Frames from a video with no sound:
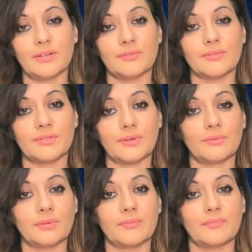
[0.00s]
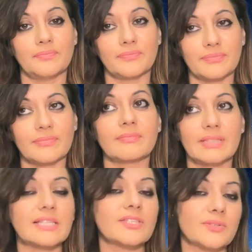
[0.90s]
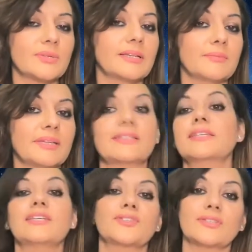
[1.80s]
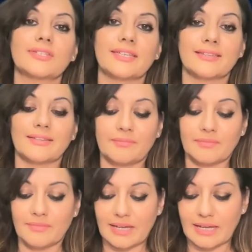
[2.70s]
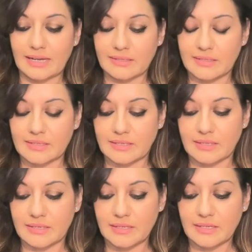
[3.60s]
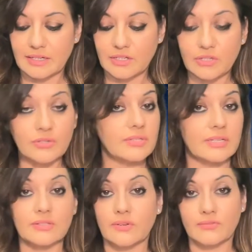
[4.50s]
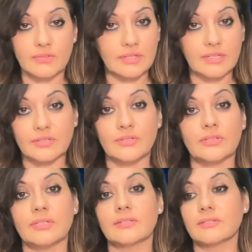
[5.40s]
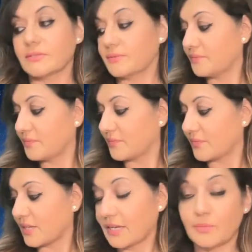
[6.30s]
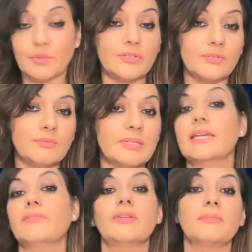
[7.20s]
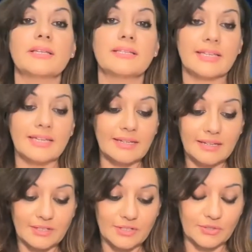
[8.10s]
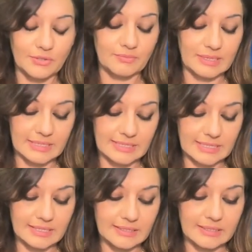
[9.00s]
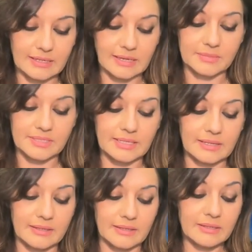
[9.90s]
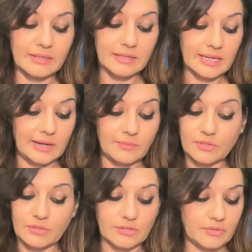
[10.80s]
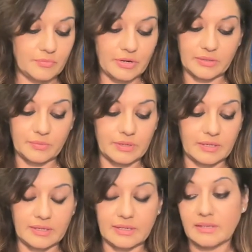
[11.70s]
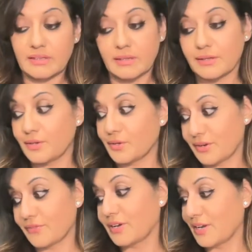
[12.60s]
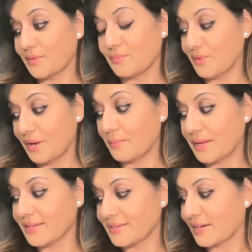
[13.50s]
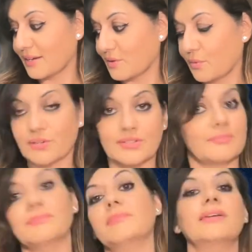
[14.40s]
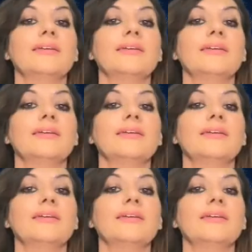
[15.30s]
So let's do a little meditation together, and use it as often as you need to. Okay, we do meet every Monday to meditate and come together, and we do lots of breath work, and they're really amazing quantum